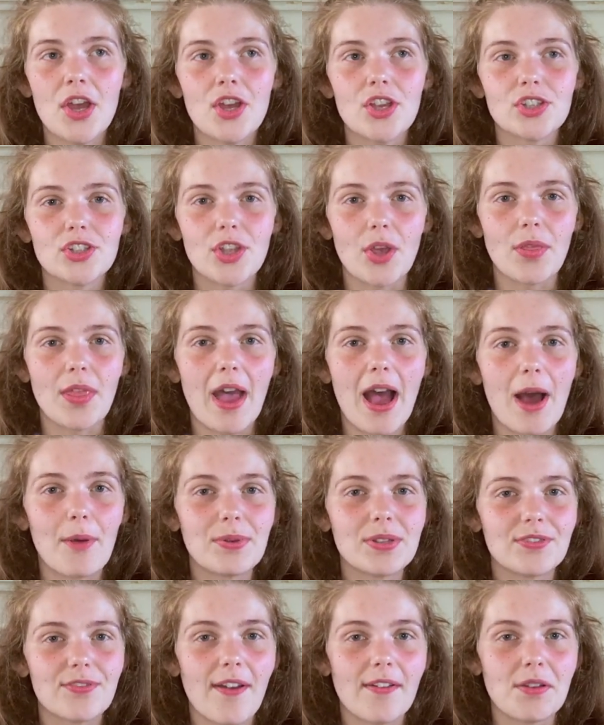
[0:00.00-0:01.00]
So that I
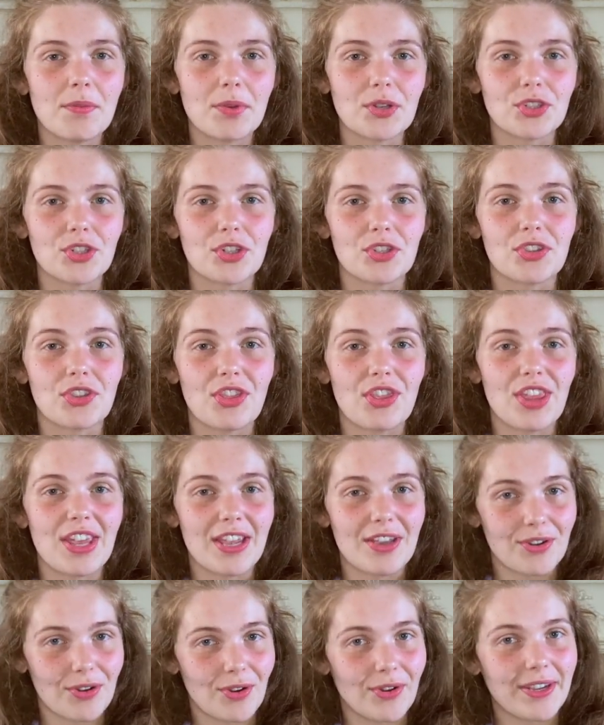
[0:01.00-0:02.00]
was very much just the
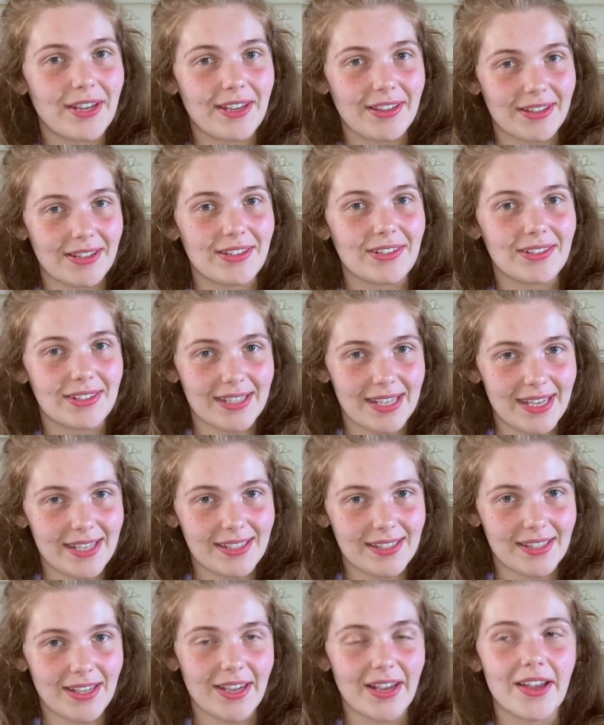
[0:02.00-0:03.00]
annoying little
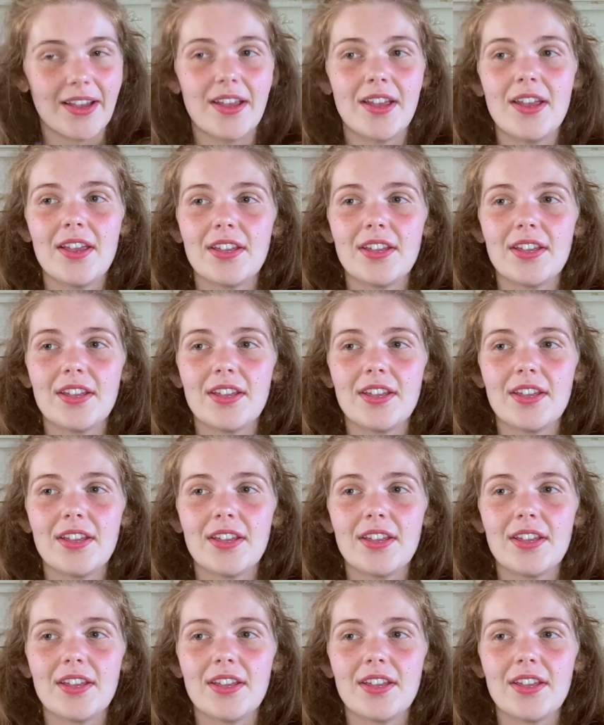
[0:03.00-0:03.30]
sister,